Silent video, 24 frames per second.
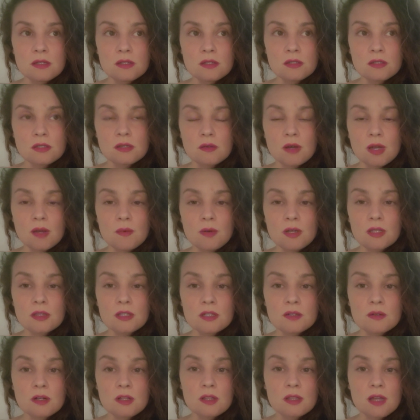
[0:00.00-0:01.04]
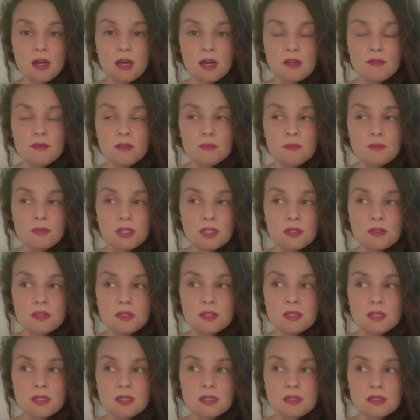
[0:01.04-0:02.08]
So I went through a lot of
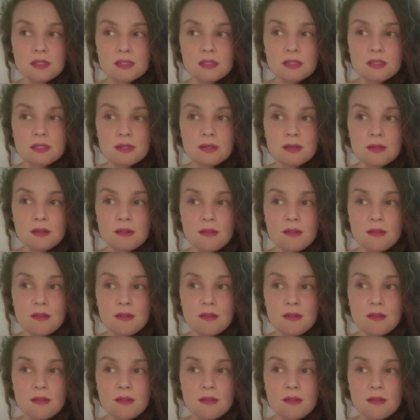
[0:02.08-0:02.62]
abuses